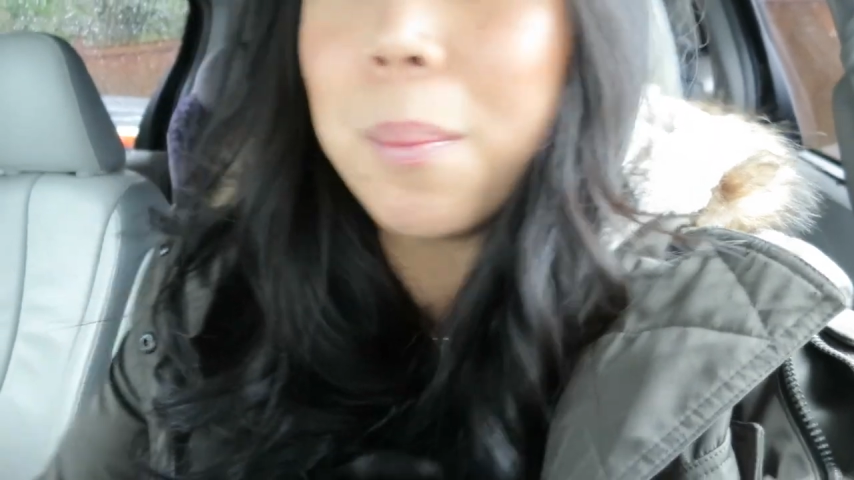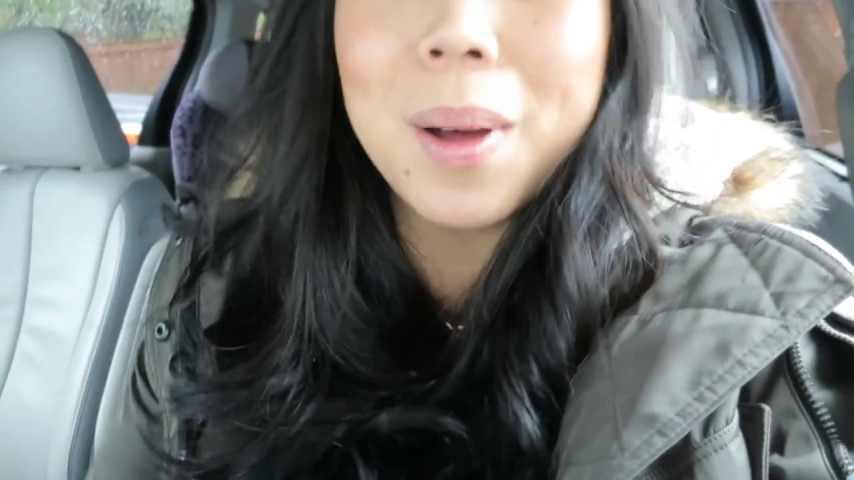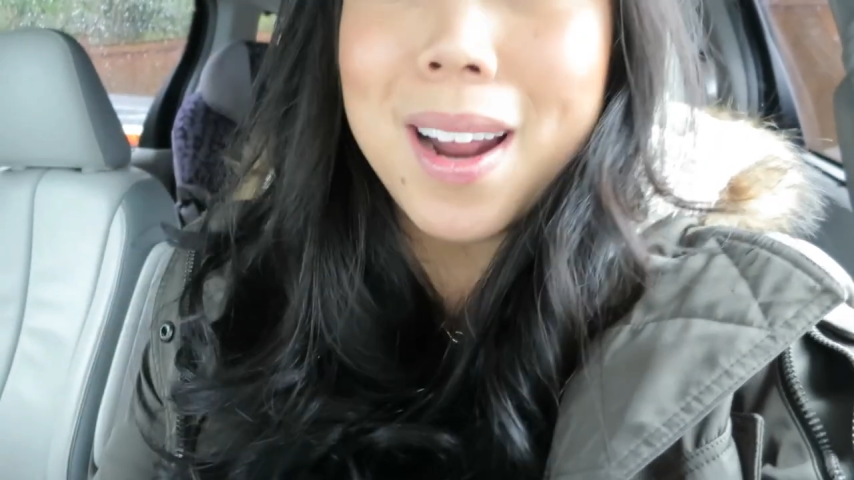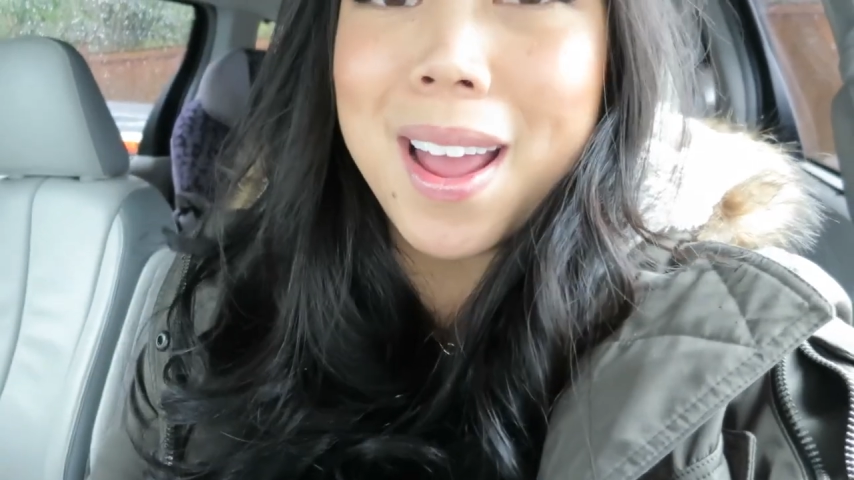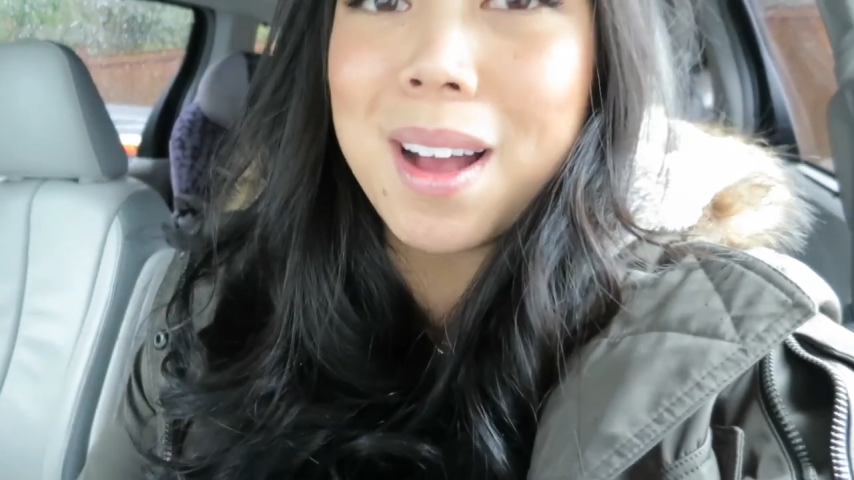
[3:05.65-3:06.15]

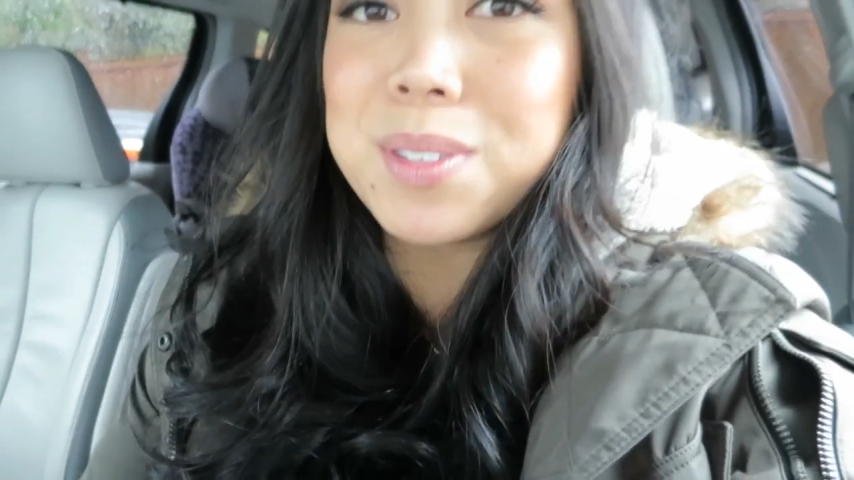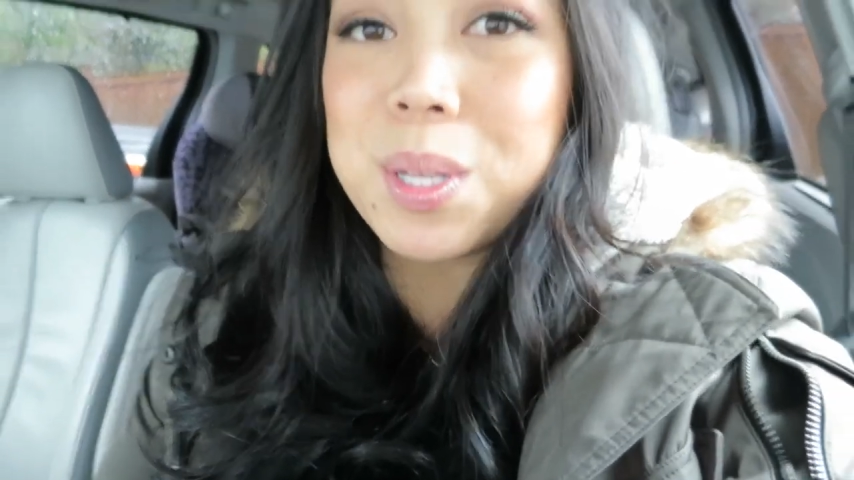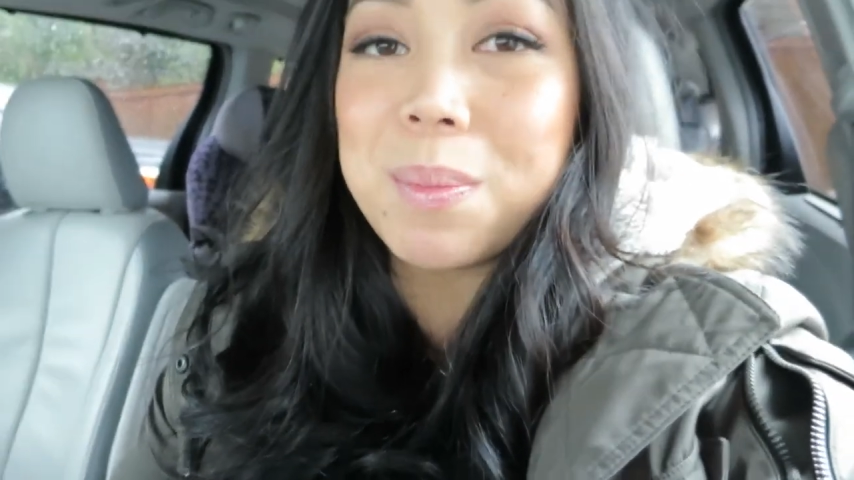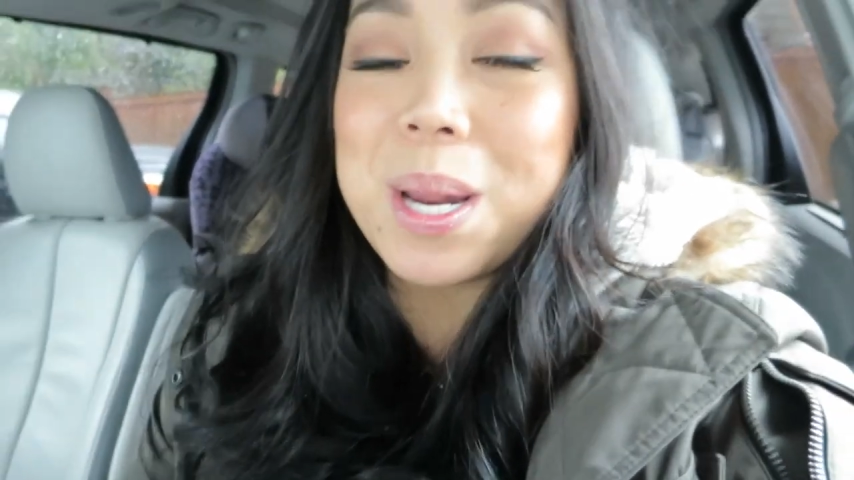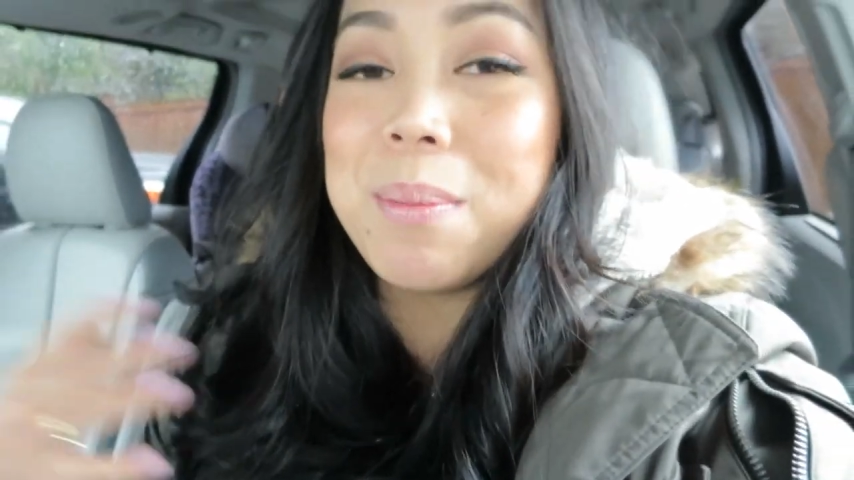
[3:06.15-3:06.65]
but I have
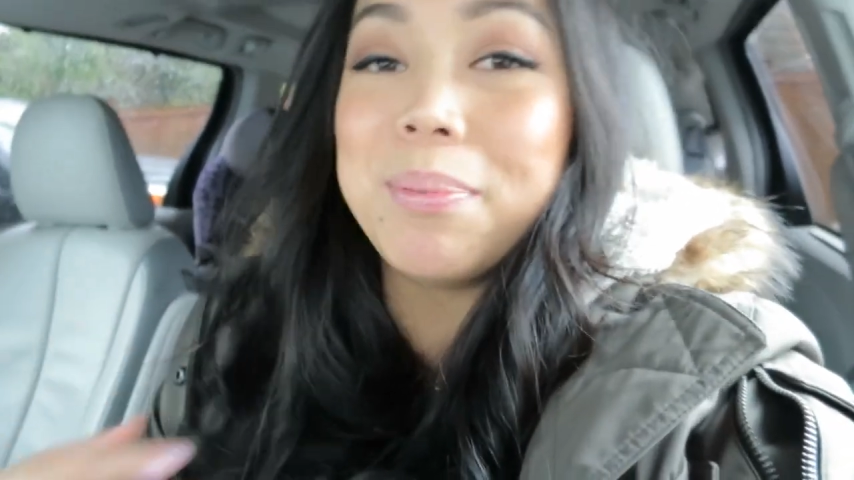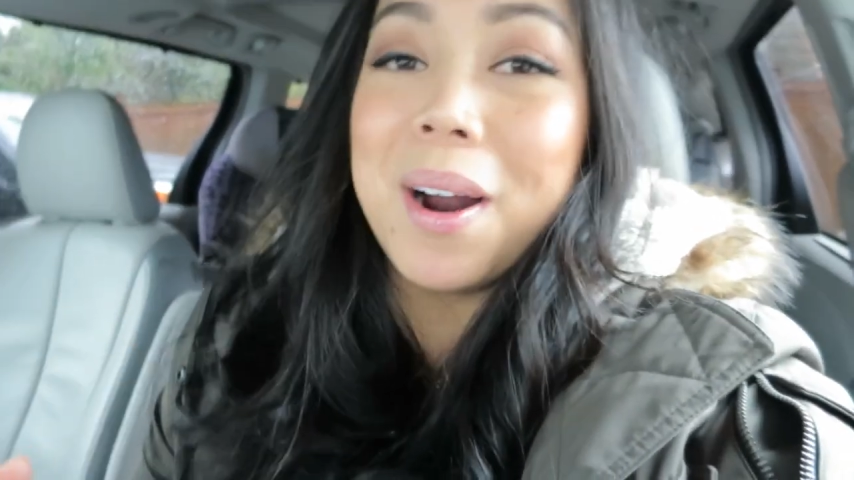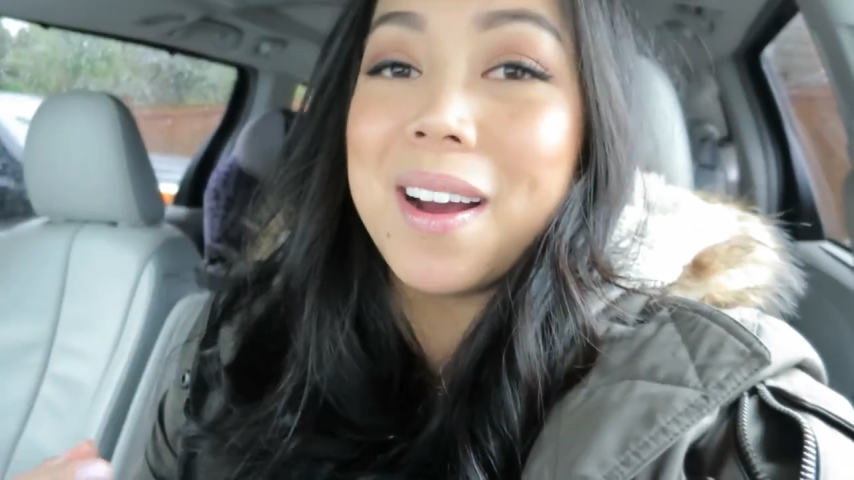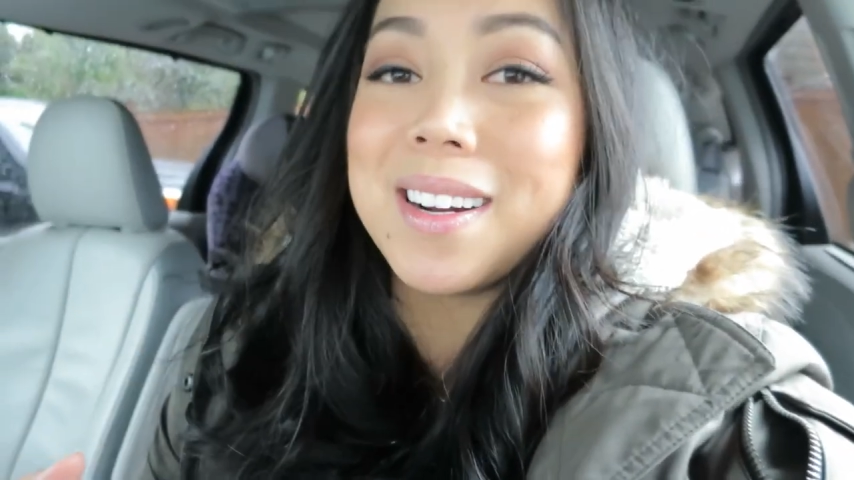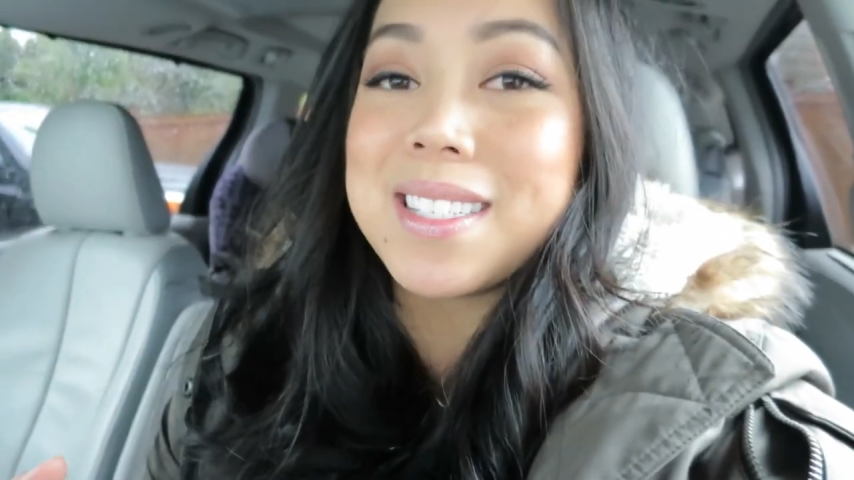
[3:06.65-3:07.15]
so many
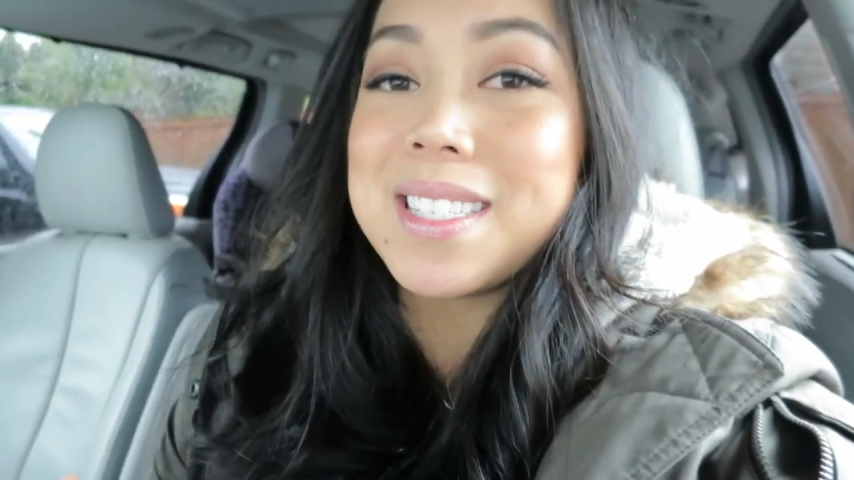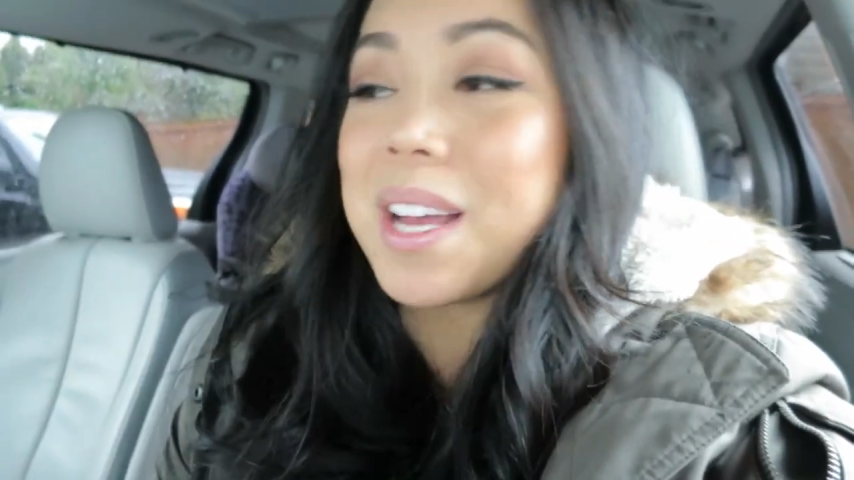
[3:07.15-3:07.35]
products